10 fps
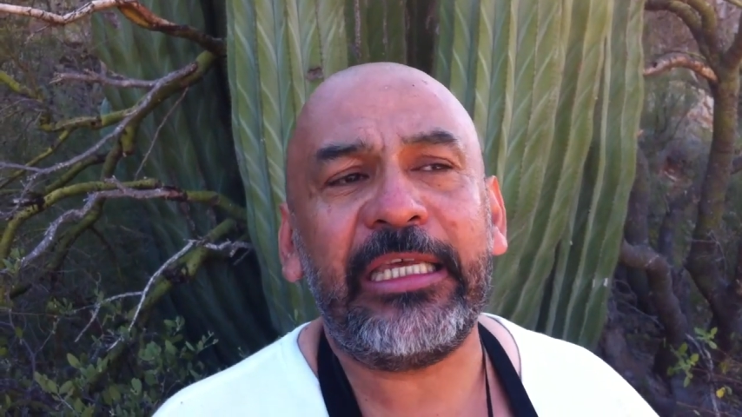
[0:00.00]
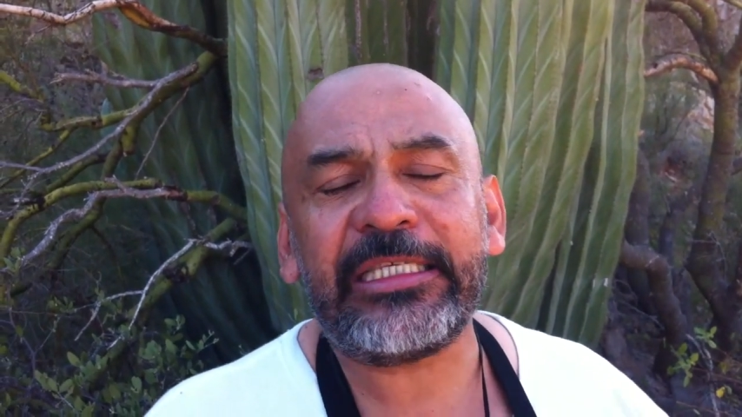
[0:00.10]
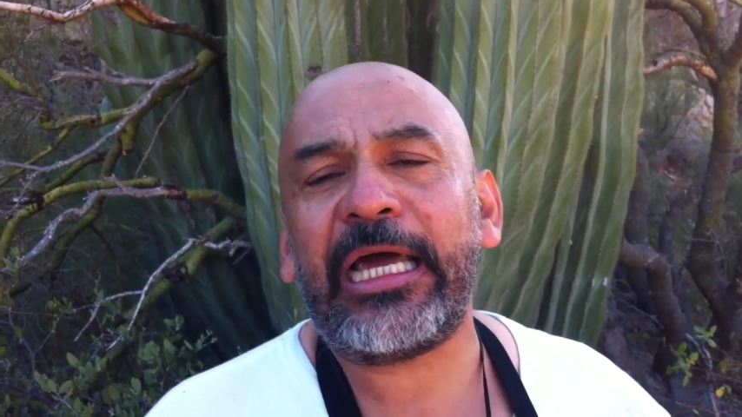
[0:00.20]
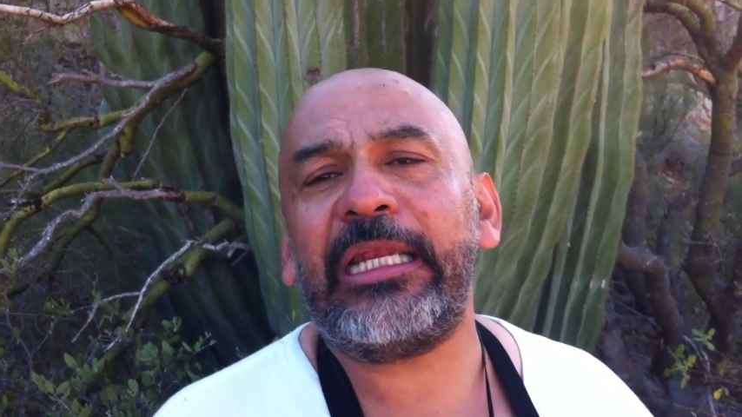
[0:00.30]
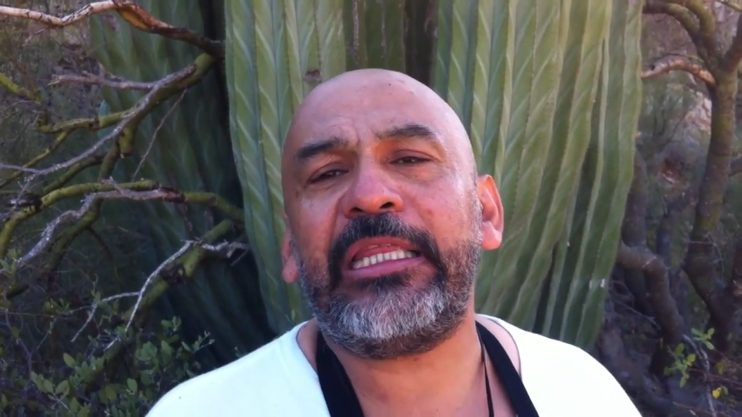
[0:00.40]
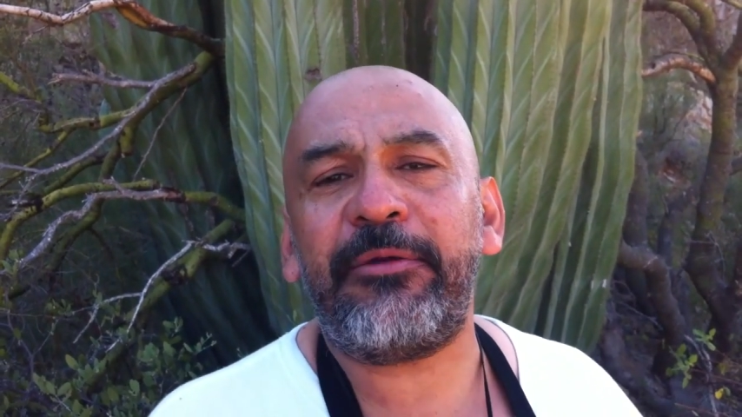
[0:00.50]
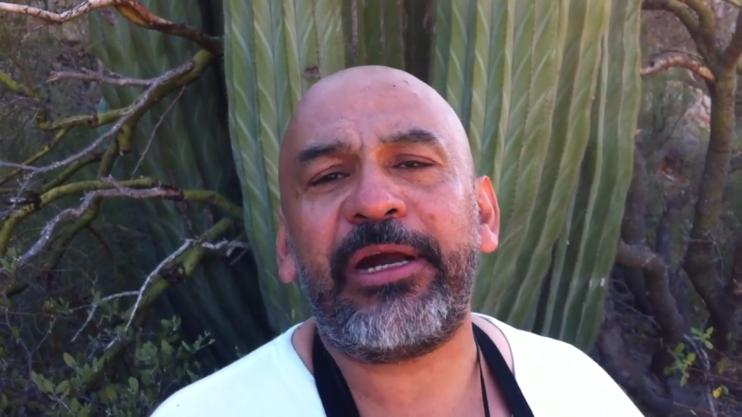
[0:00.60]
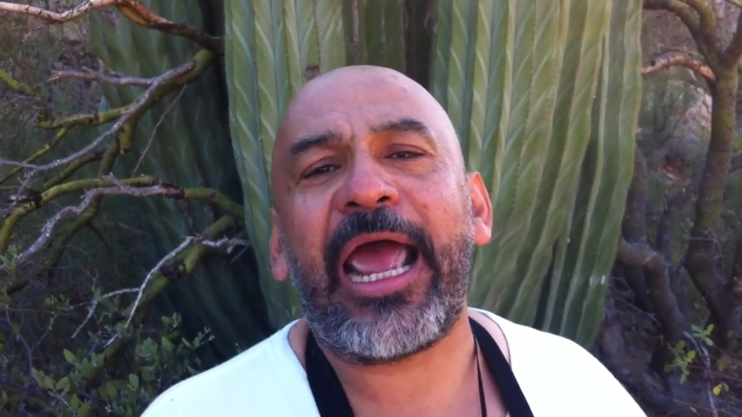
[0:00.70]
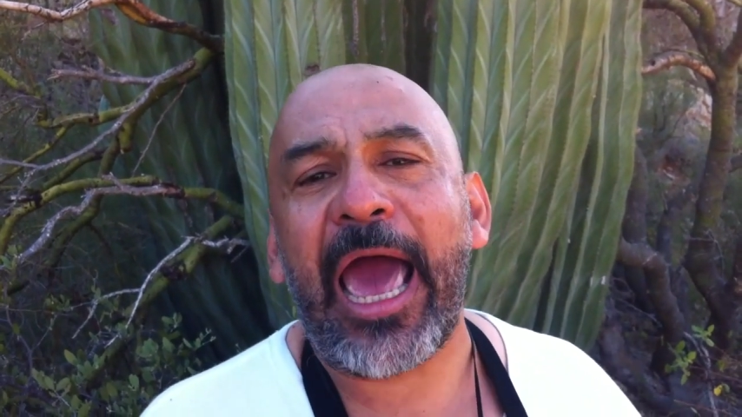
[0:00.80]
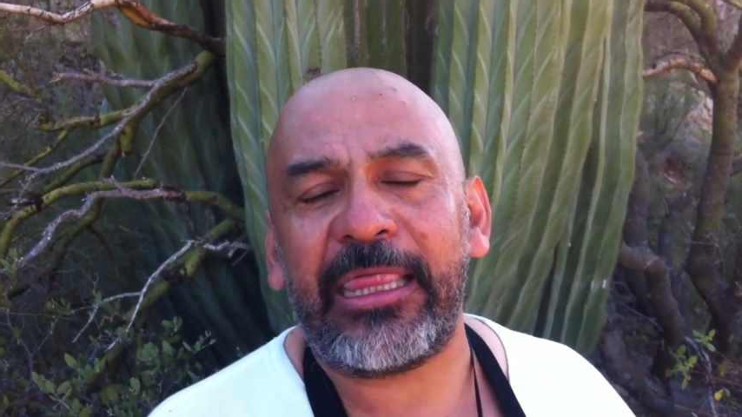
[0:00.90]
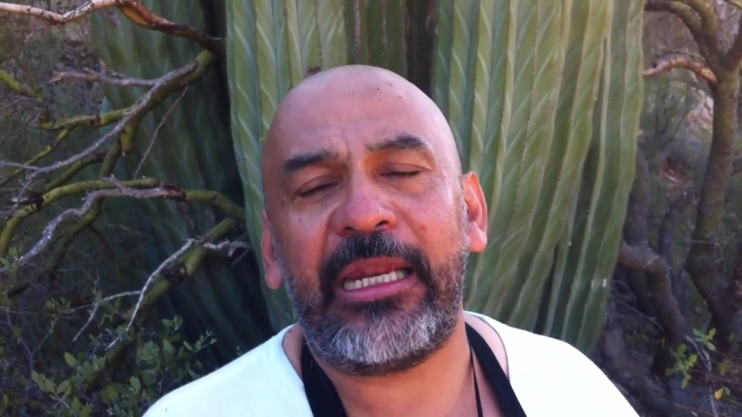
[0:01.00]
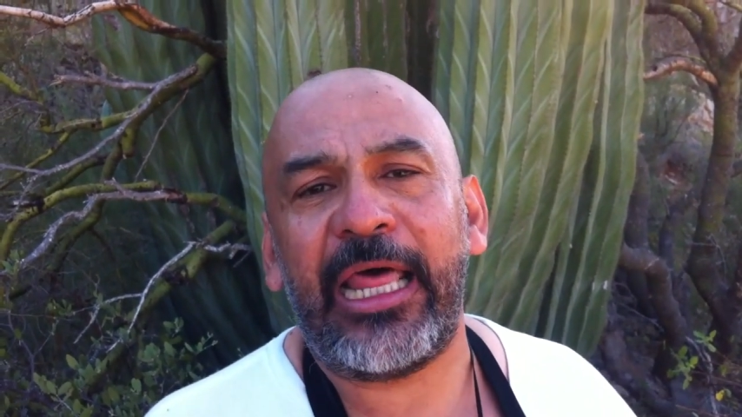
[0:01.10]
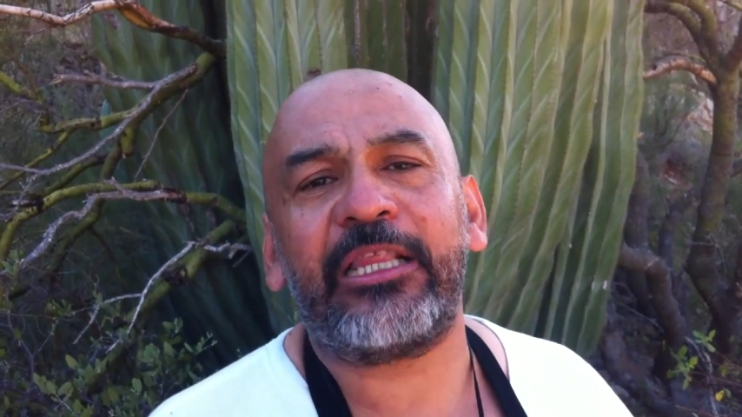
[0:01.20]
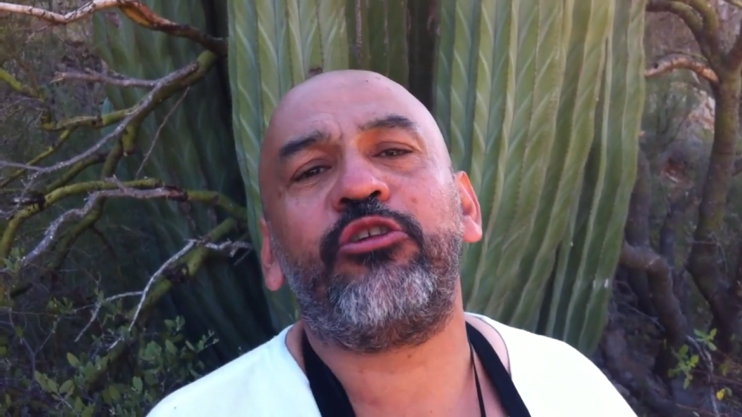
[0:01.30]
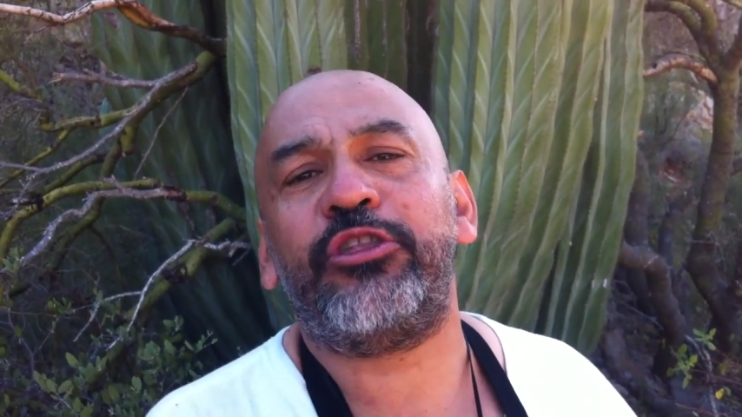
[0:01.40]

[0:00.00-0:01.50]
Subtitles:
This island never had a land